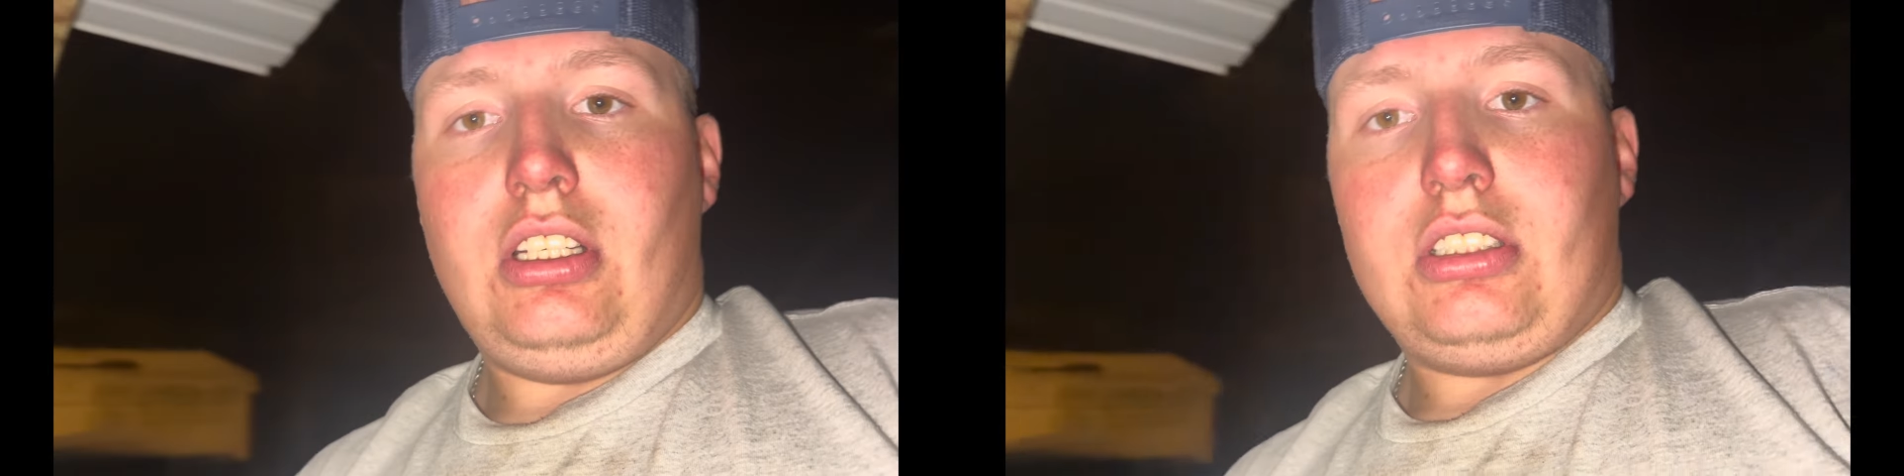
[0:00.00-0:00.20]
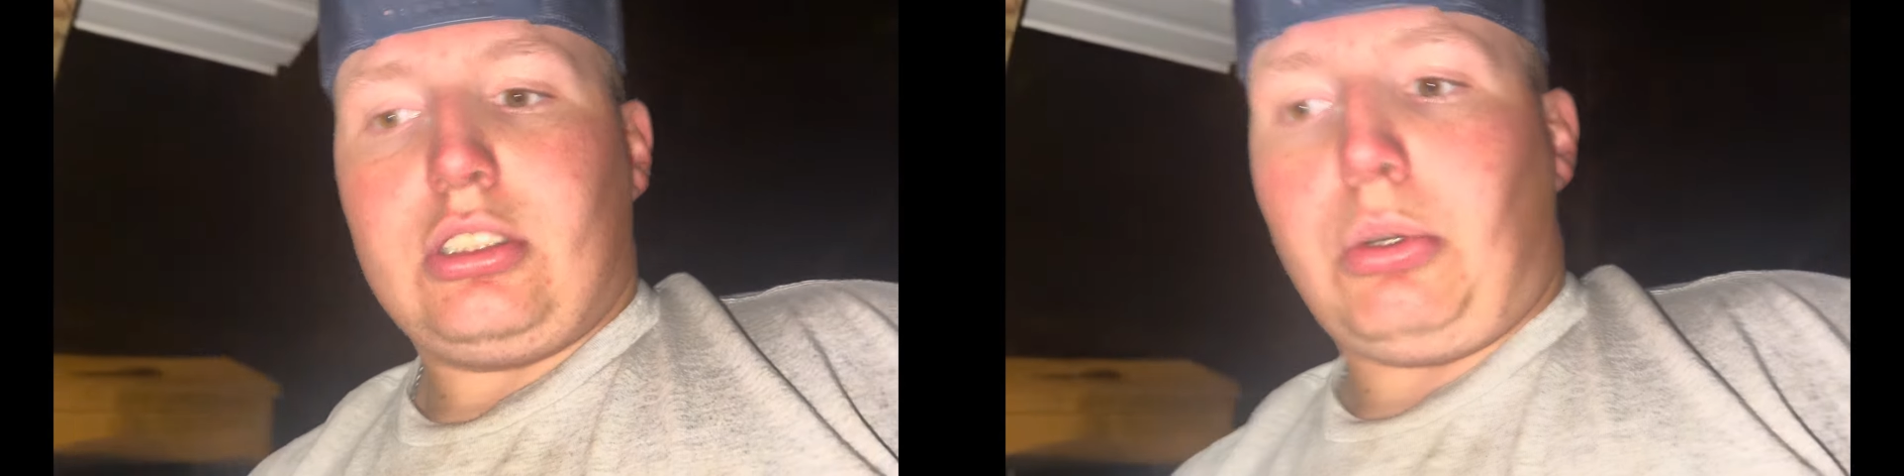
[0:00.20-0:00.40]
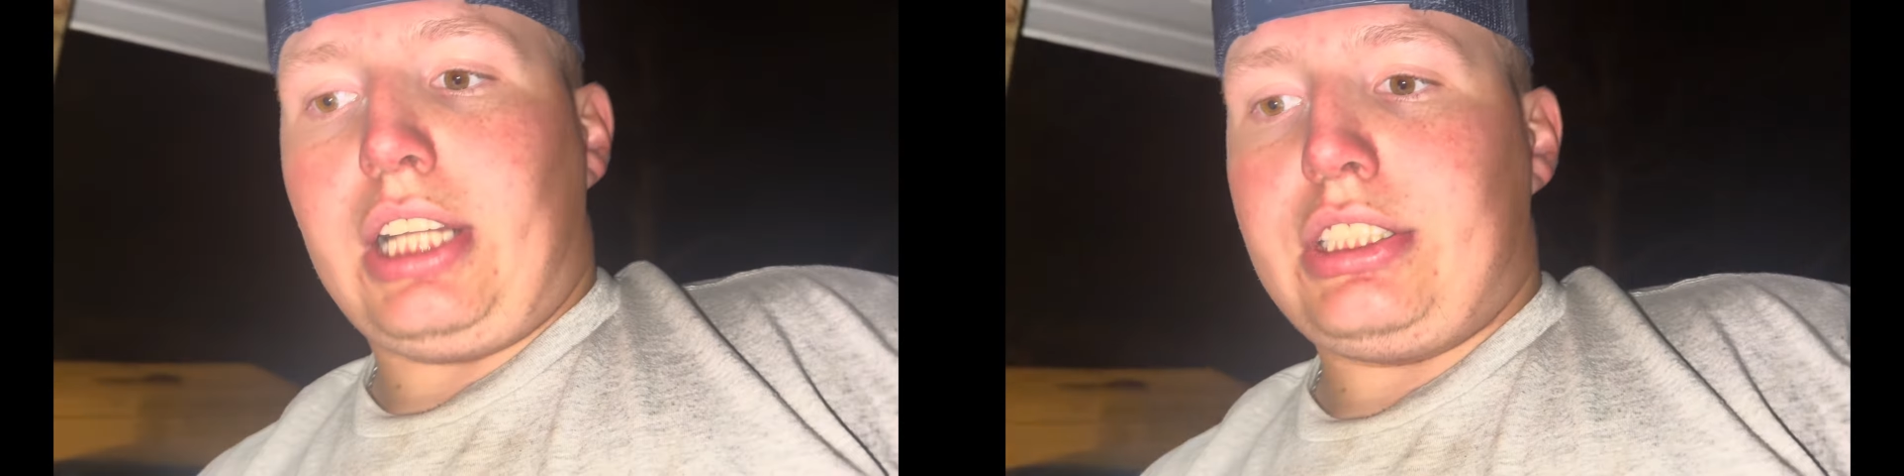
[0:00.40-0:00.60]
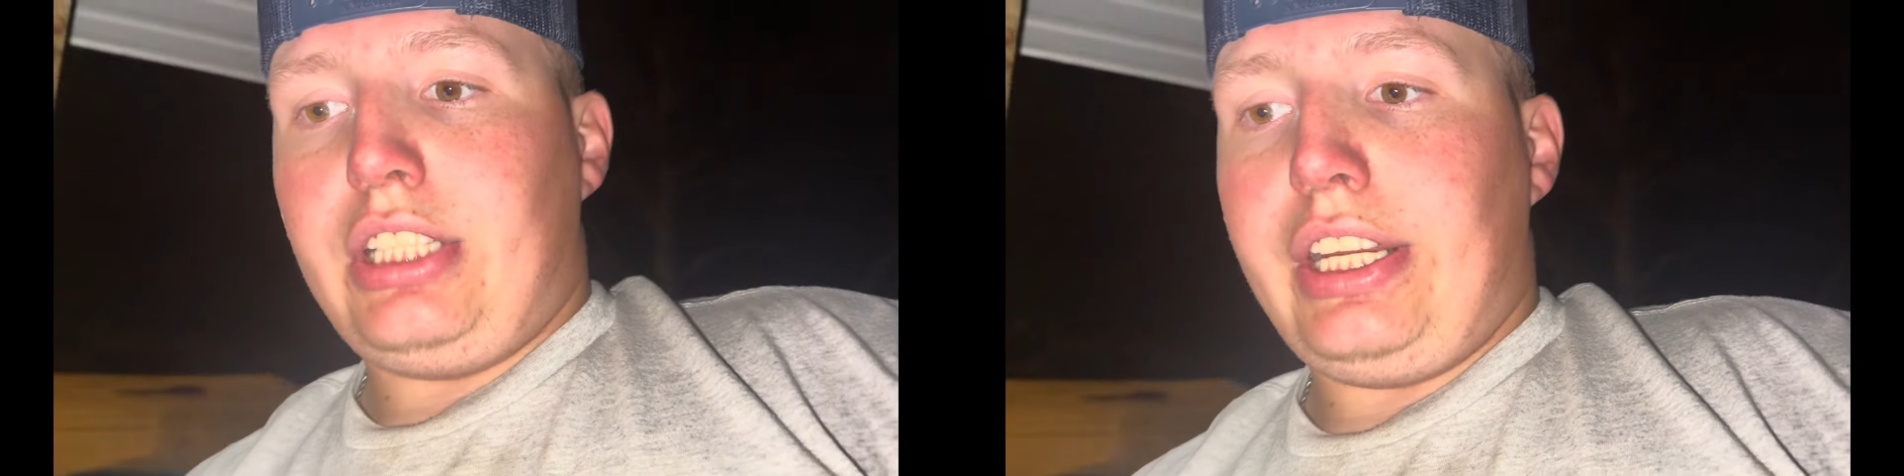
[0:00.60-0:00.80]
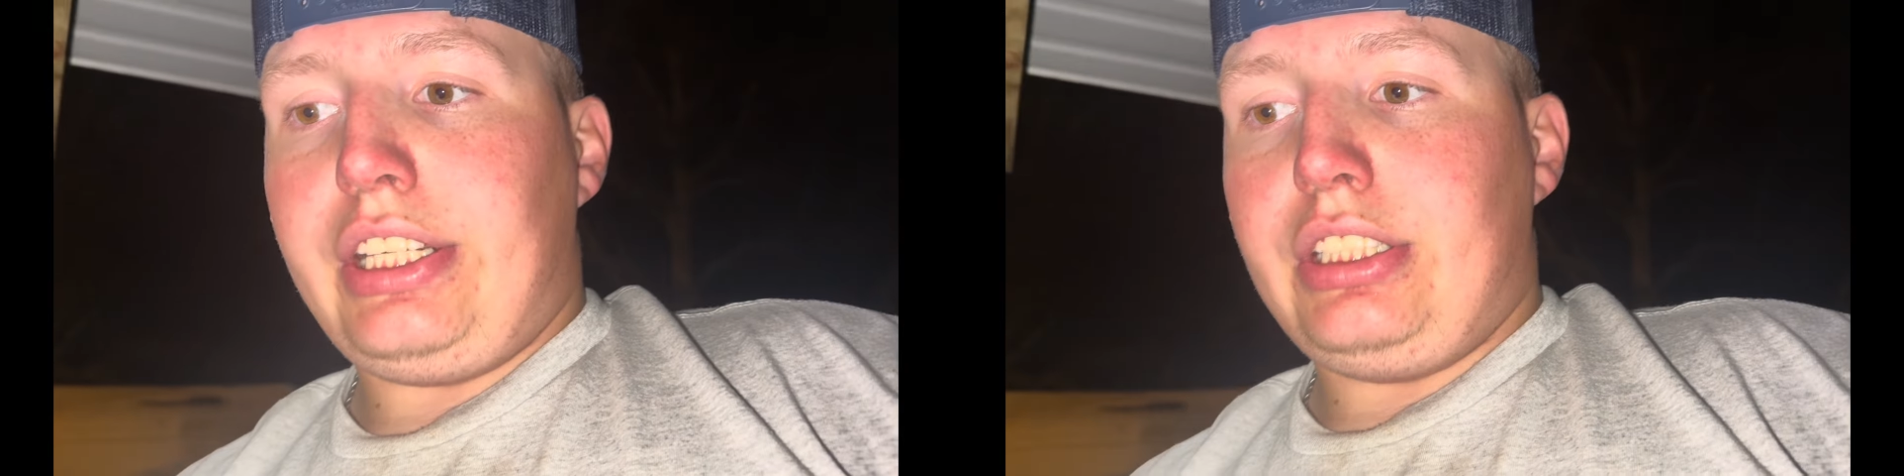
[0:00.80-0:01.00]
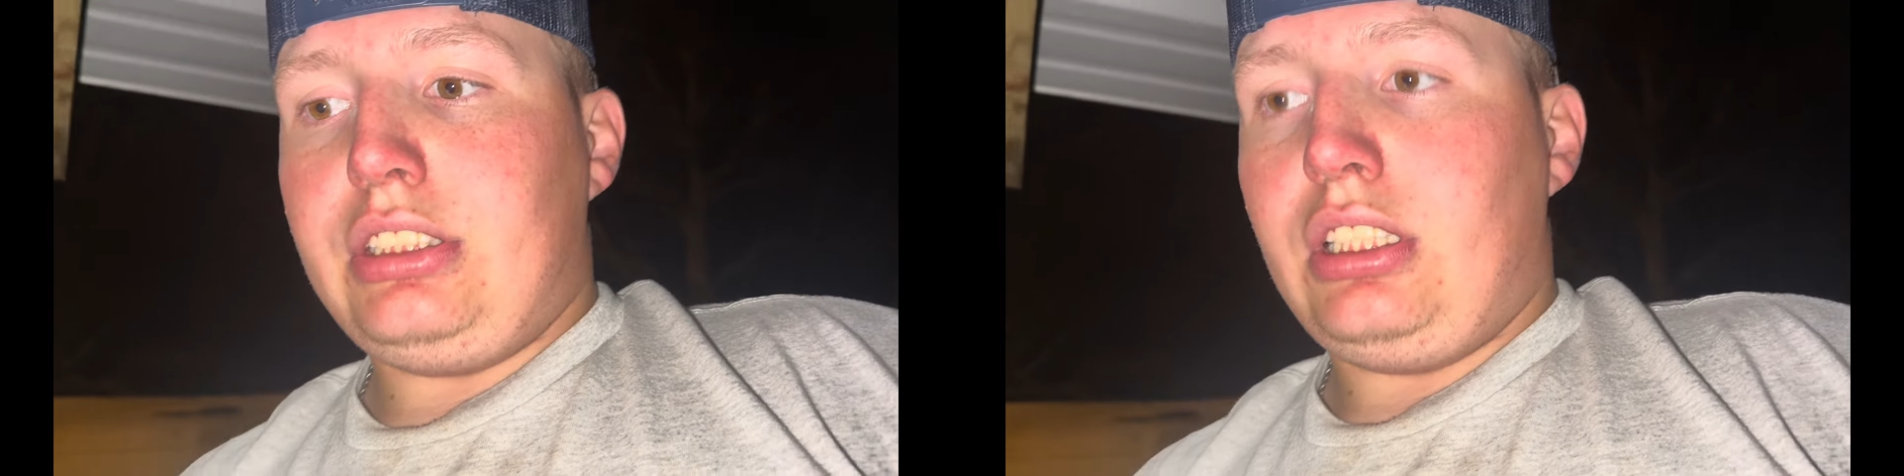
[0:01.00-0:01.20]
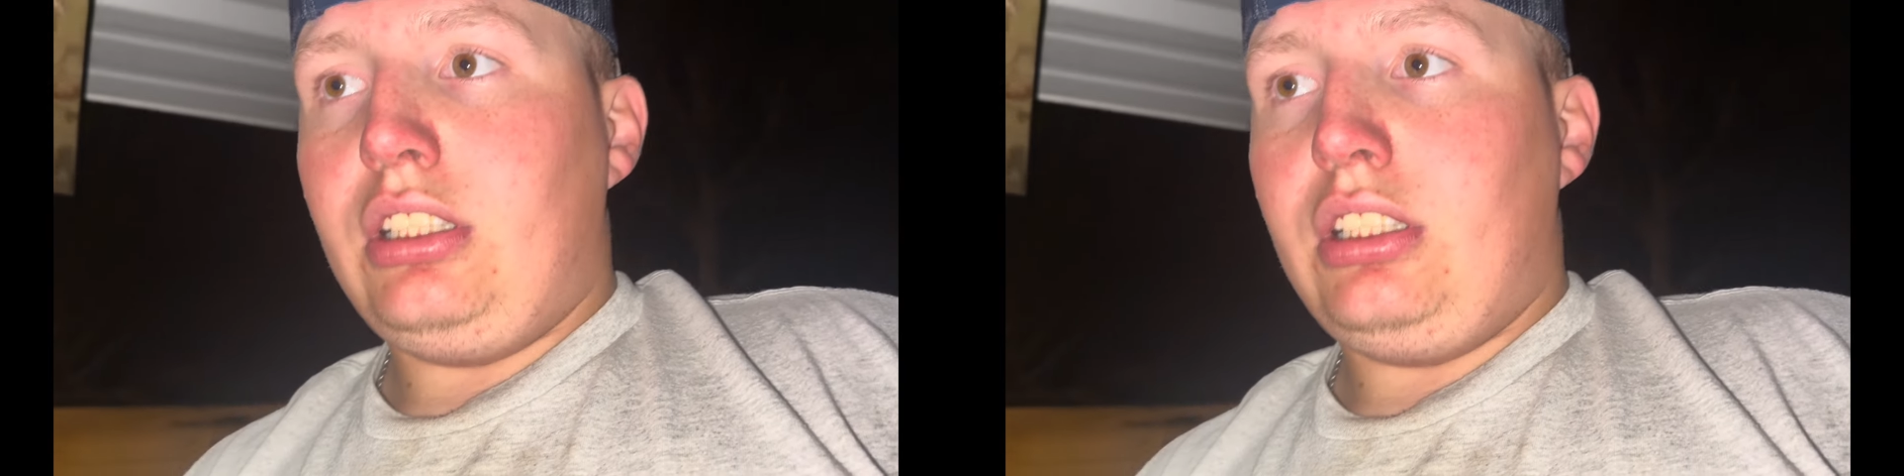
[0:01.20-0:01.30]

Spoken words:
to watch theirs.